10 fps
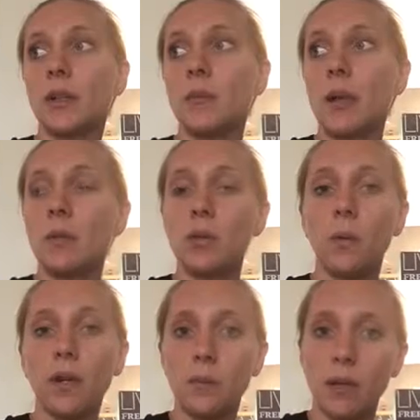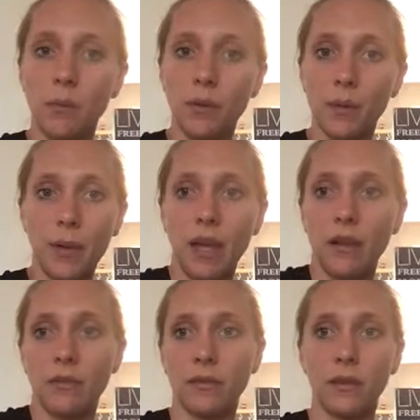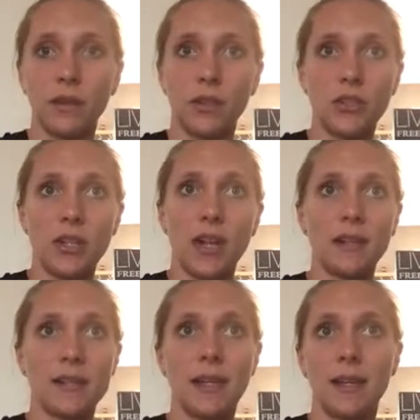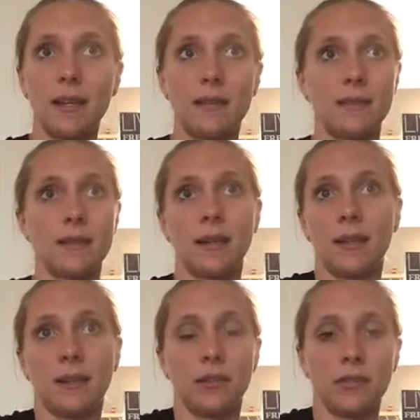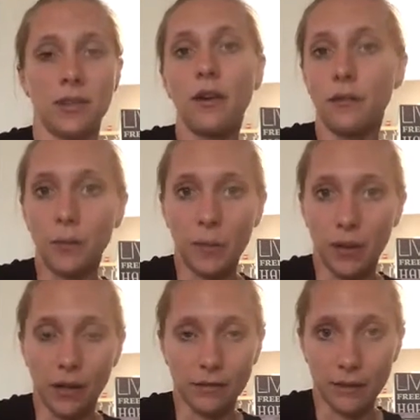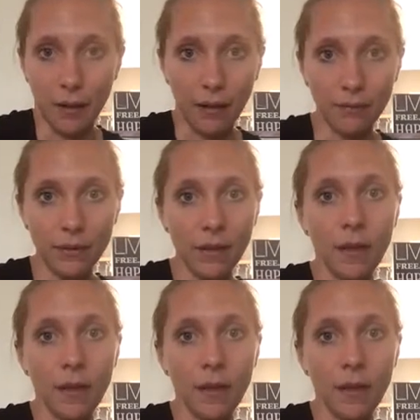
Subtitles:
Or maybe you want to be able to pay for your shakes and like your cell phone bill every month.